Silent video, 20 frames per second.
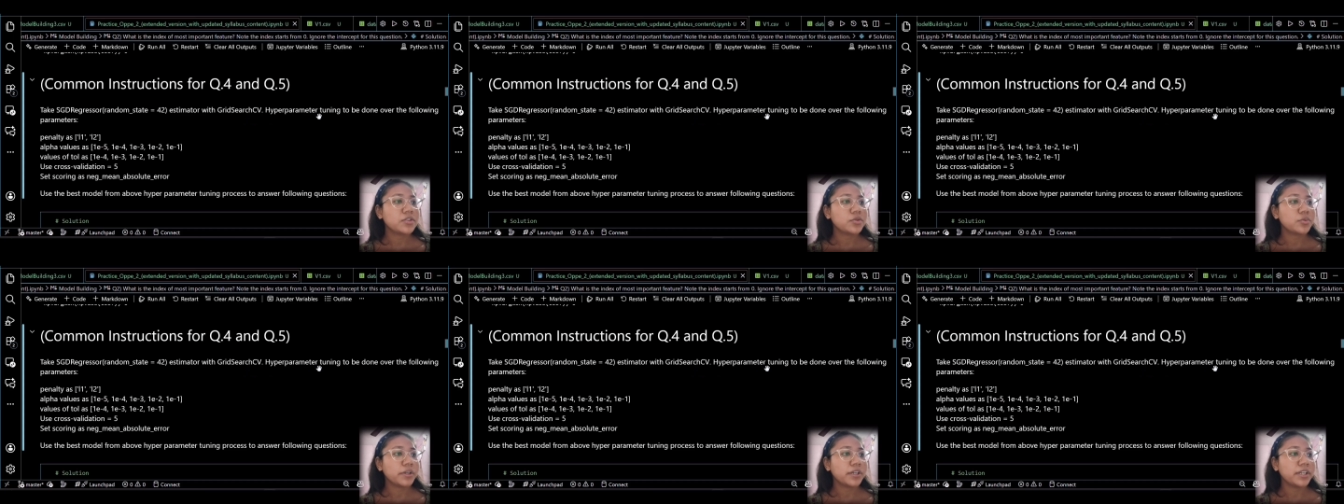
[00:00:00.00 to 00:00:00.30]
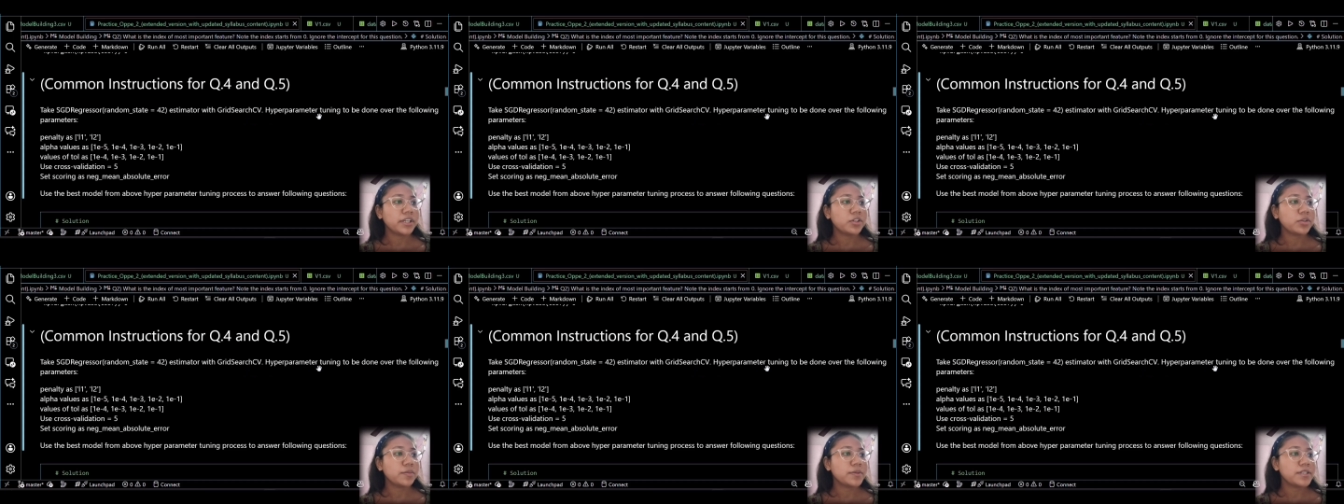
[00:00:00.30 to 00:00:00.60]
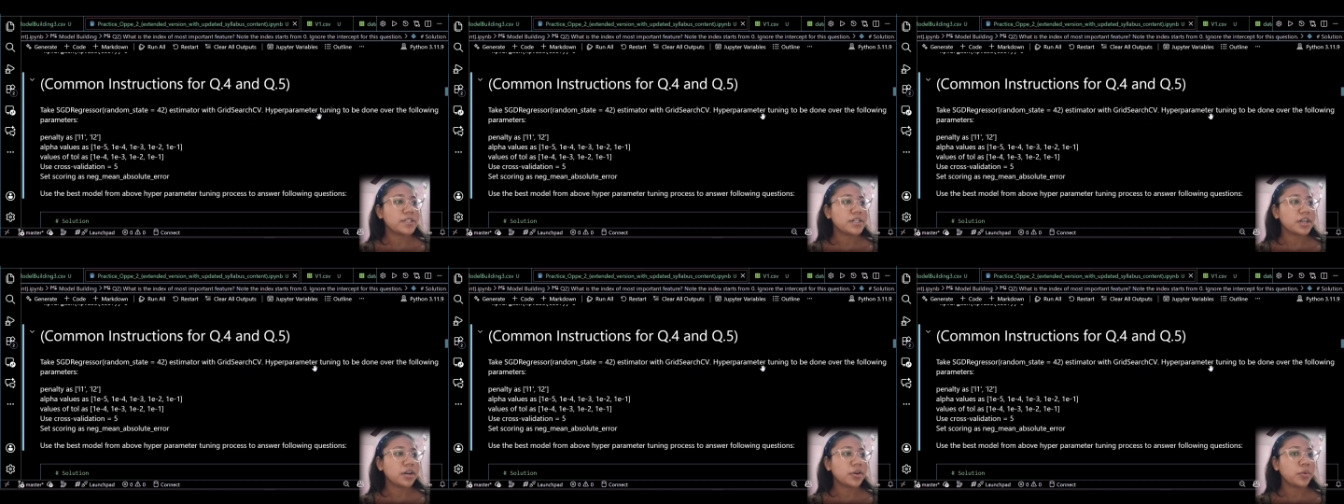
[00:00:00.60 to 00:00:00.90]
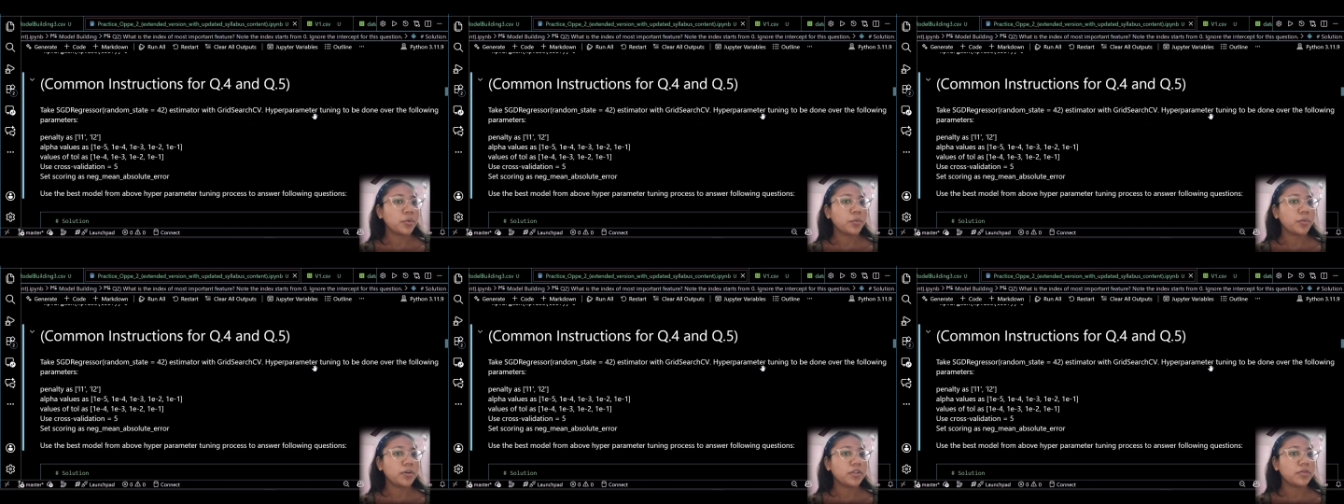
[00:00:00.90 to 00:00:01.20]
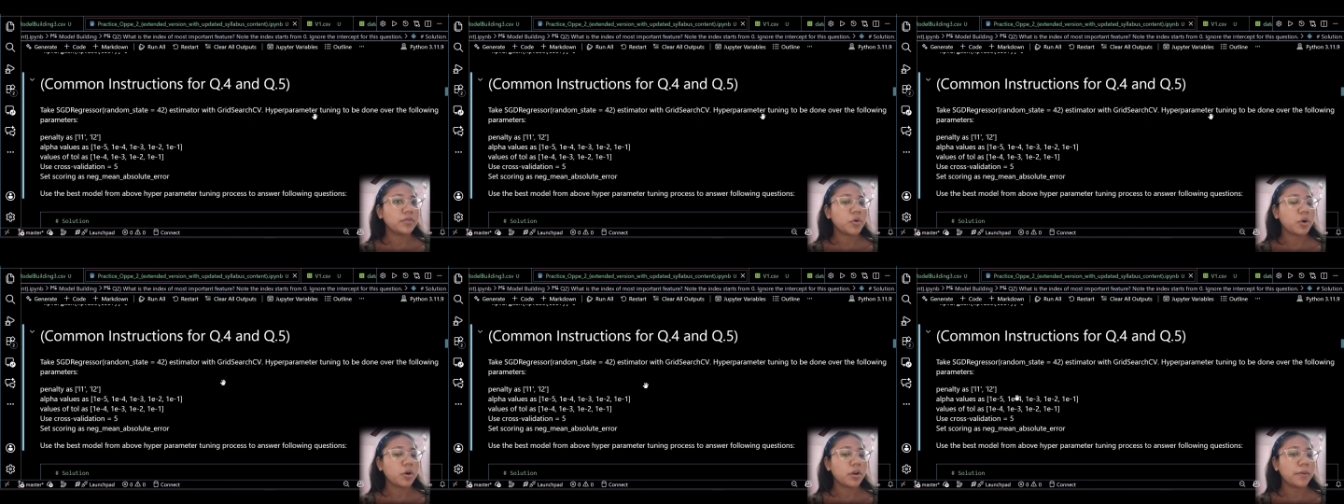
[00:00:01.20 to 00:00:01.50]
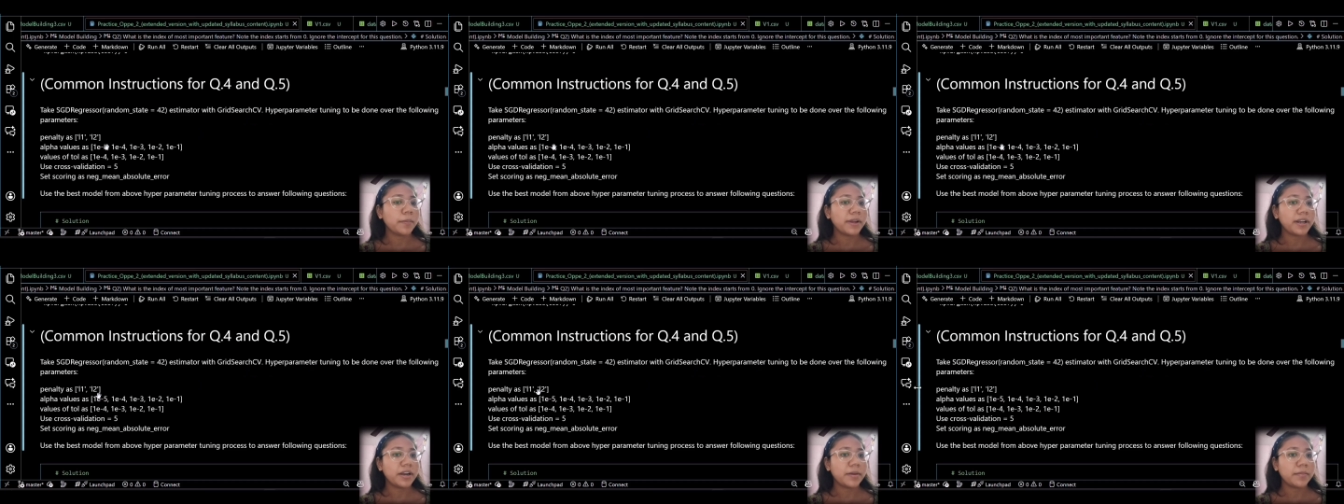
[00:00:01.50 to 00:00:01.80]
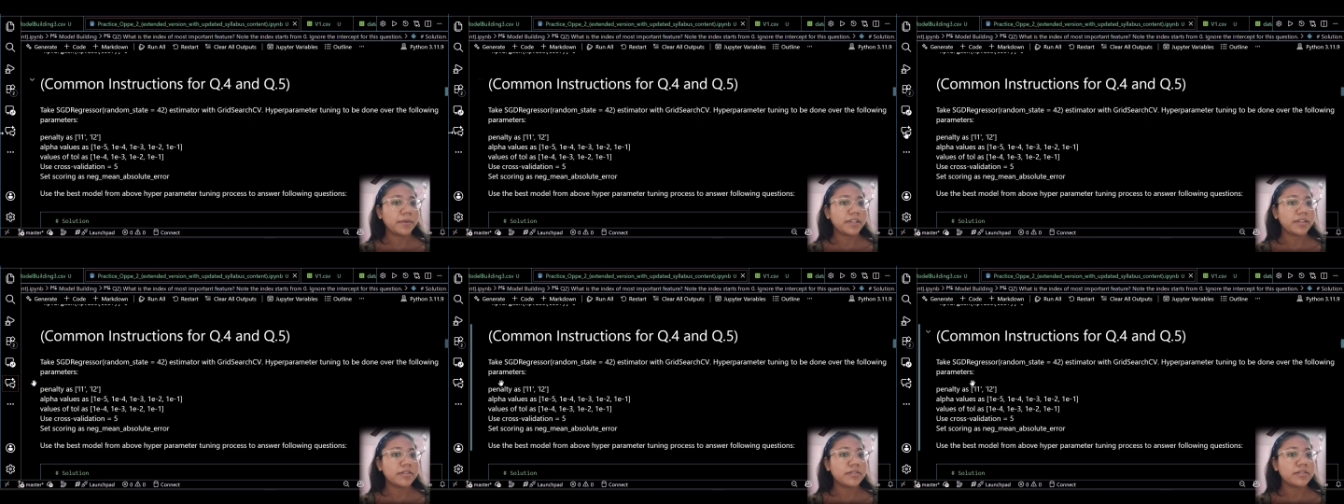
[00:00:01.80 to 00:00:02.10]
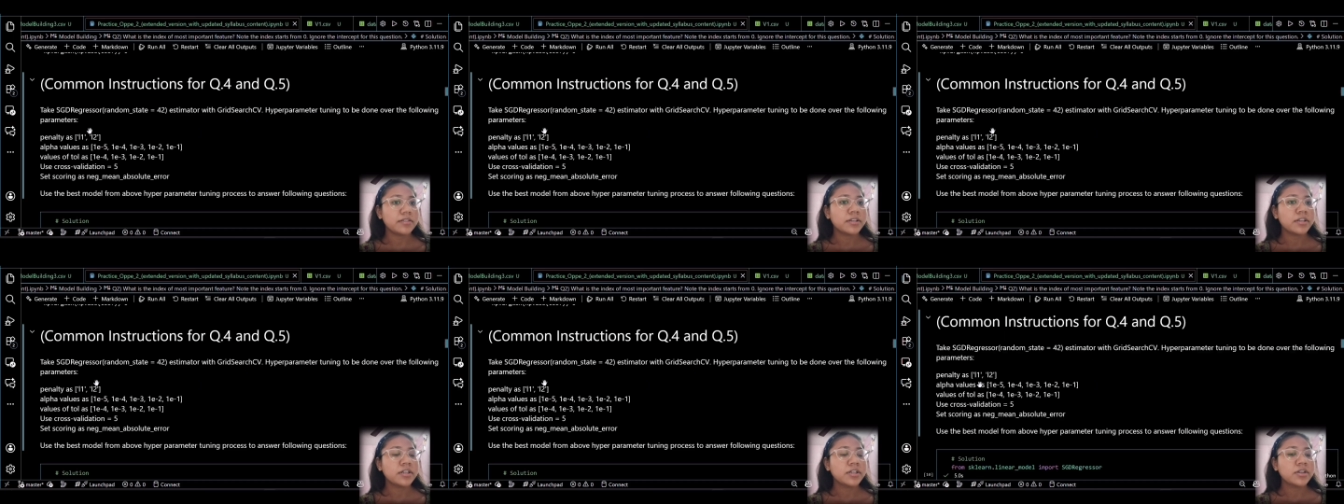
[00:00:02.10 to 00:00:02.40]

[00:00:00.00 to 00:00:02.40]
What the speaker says: tuning to be done over the following parameters.